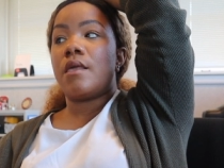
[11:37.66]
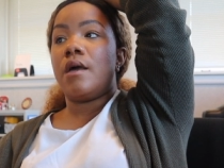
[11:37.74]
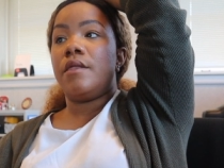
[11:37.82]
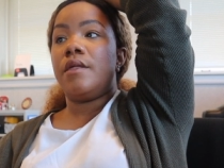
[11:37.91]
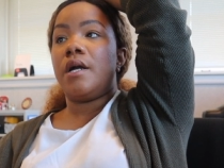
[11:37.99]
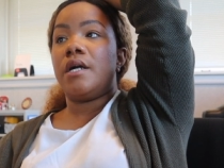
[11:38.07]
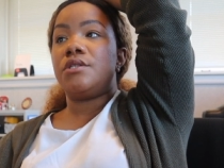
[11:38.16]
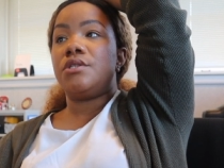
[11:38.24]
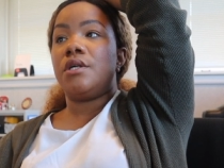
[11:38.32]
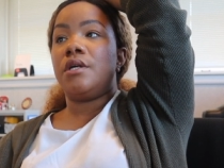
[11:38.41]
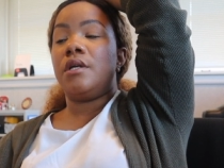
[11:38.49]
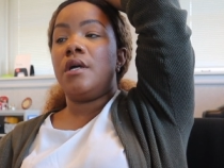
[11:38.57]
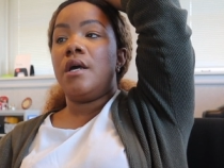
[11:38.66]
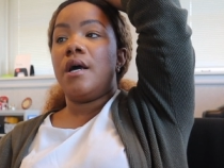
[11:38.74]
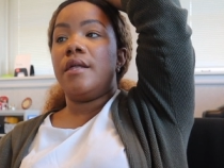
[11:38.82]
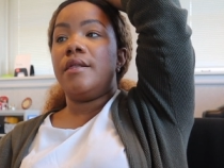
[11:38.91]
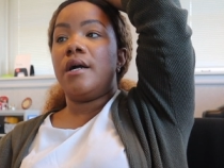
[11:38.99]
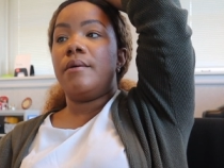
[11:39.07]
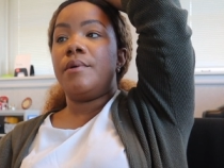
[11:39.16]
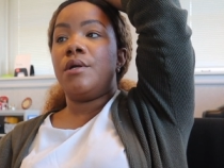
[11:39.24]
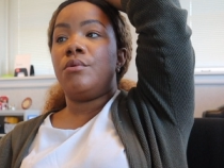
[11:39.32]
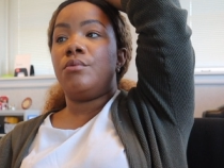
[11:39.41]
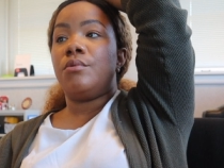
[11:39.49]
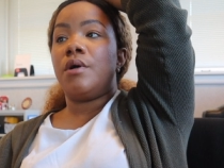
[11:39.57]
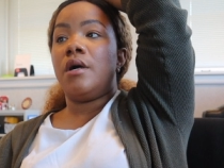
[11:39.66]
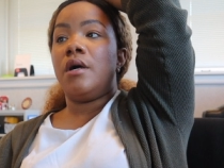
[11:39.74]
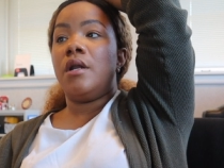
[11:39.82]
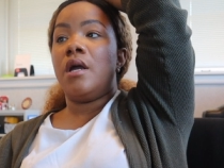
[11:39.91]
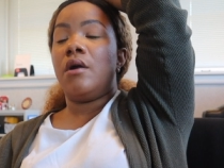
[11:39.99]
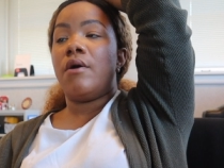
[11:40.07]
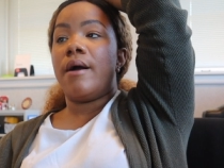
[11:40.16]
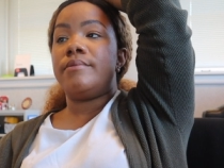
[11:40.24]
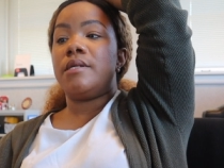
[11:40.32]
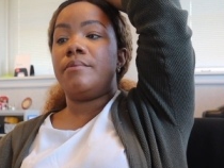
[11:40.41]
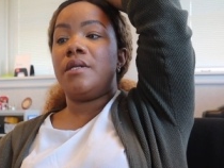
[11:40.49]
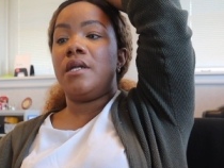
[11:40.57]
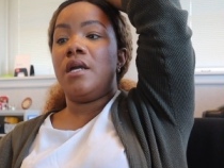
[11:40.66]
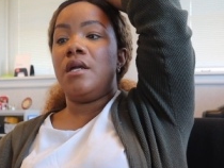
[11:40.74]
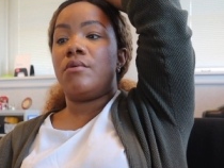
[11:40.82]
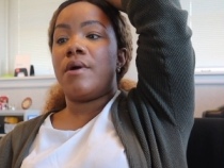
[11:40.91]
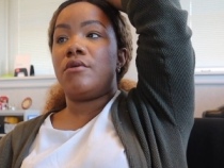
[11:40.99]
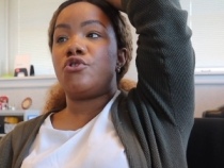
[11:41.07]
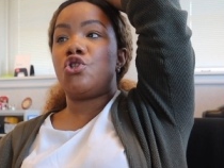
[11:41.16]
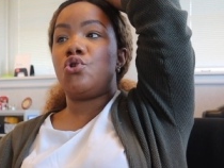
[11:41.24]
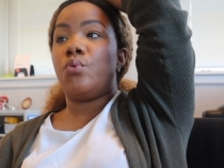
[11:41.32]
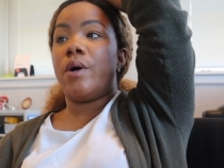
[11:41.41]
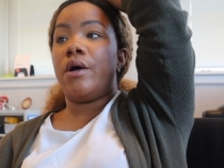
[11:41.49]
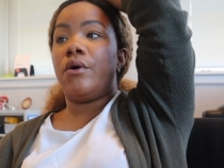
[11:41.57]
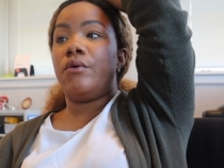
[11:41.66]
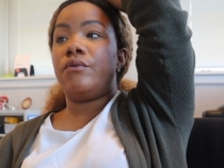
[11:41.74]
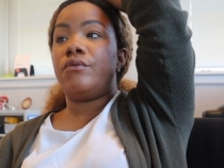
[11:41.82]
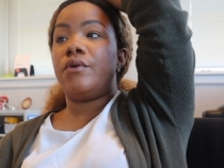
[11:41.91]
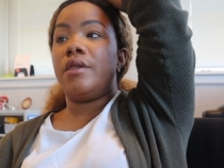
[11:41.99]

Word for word: I think I should. I think I'm gonna run and grab something to eat around twelve,